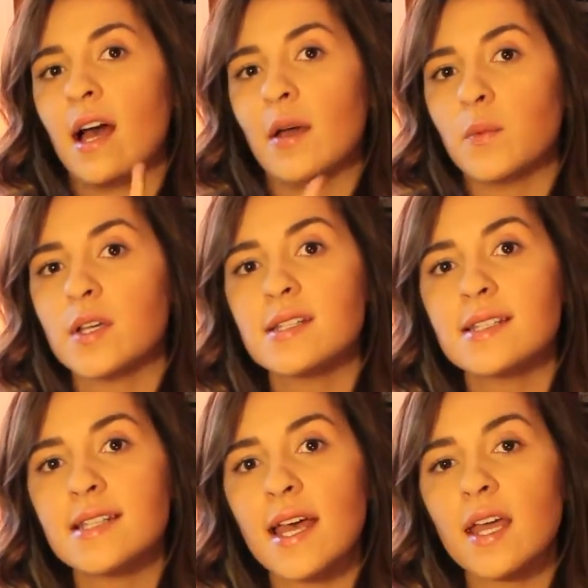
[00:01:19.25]
I will
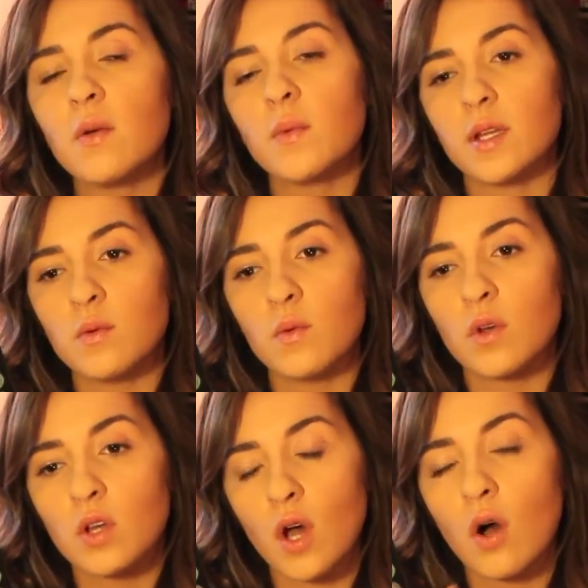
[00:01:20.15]
say when you
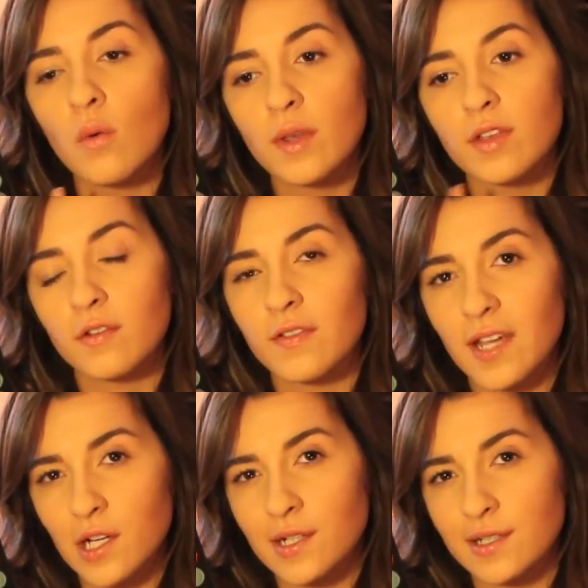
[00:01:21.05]
go with your
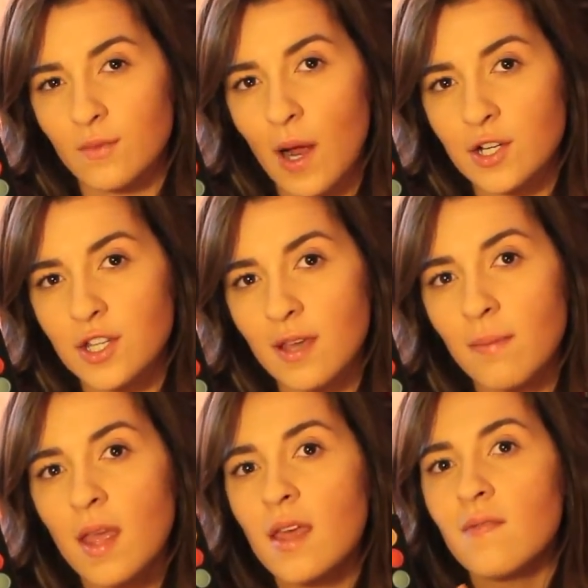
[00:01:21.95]
finger to swatch them,
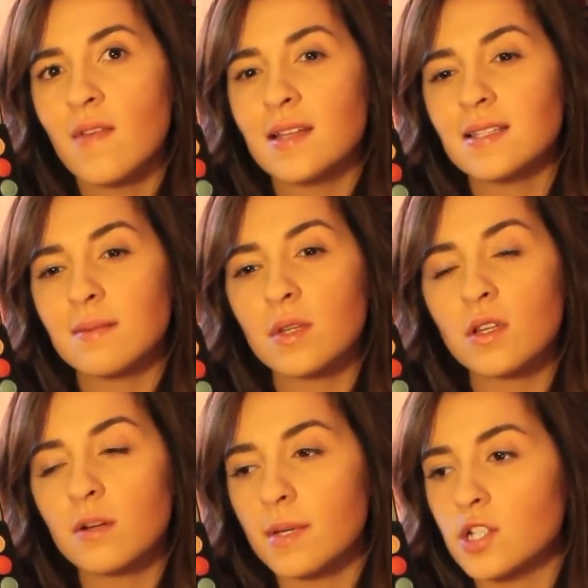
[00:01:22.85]
they seem a
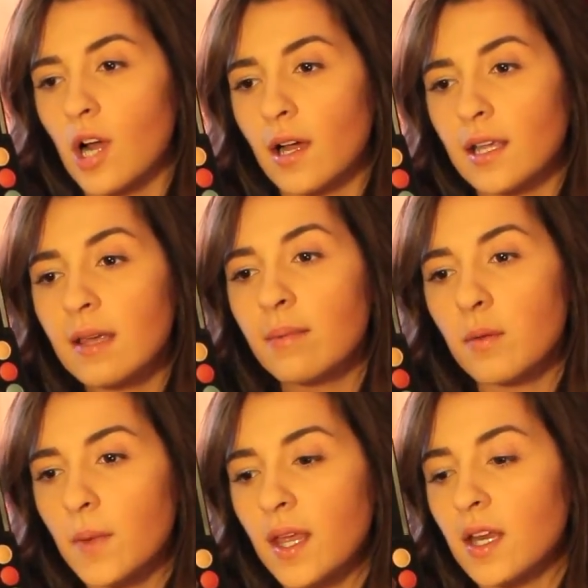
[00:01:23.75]
little bit chalky,
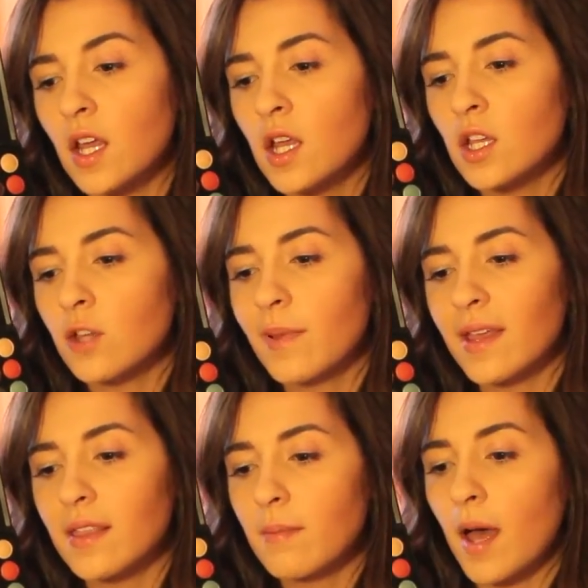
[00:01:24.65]
but when you
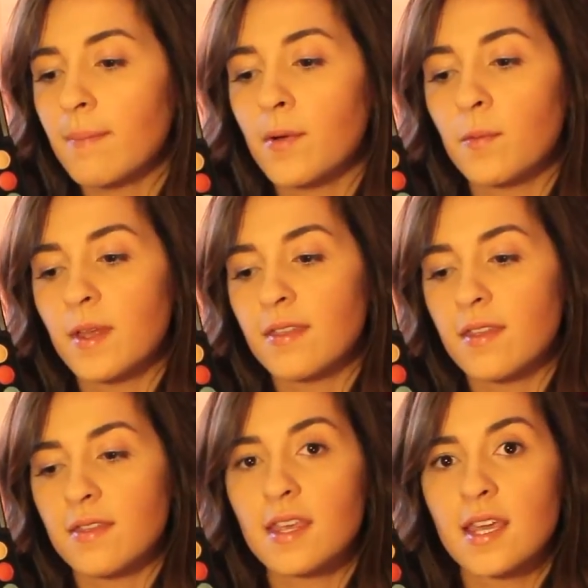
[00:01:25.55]
pick them up with
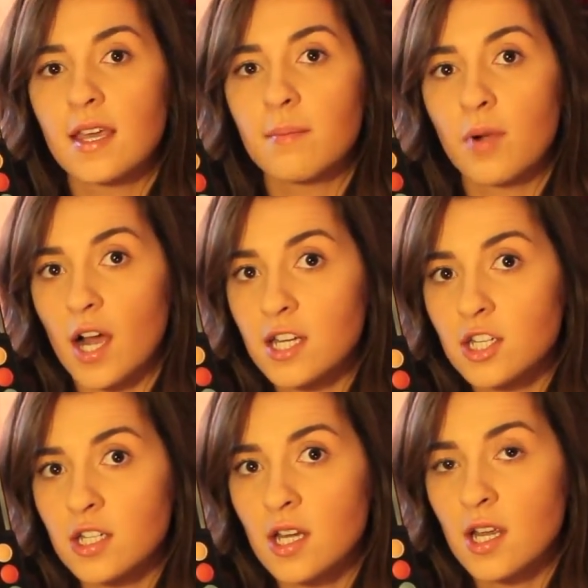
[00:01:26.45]
the
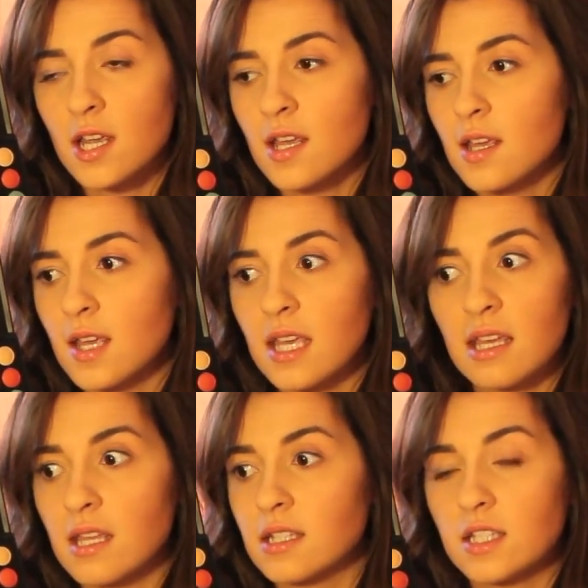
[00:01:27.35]
brush,
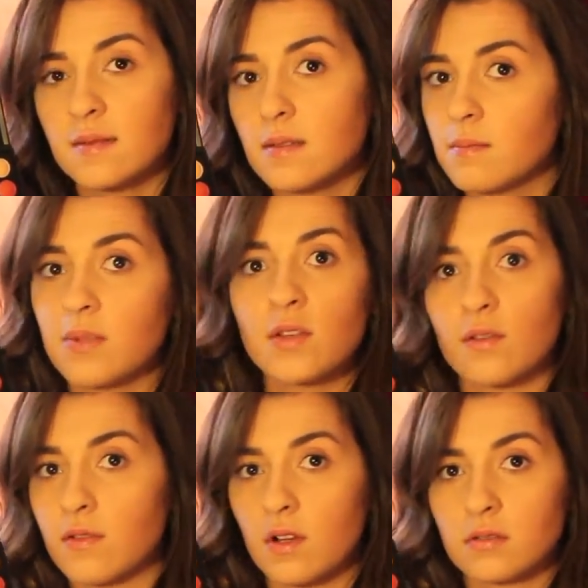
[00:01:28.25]
it's
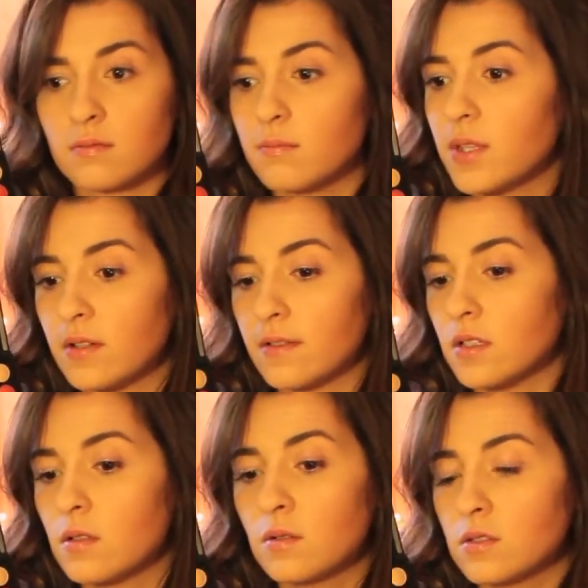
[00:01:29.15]
beautiful,
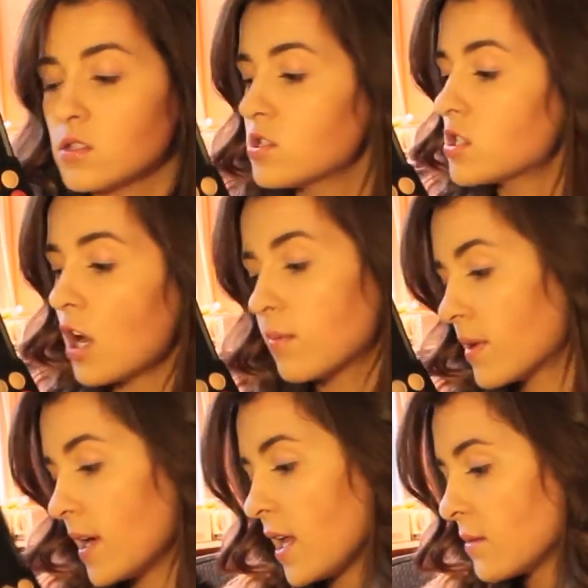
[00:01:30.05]
beautiful, so
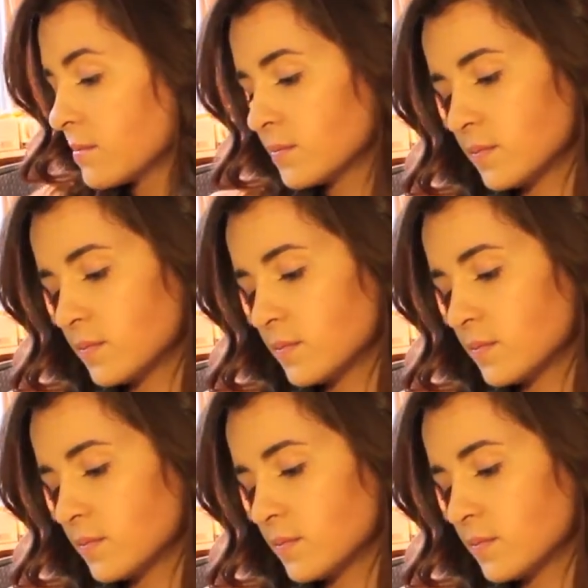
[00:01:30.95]
pretty.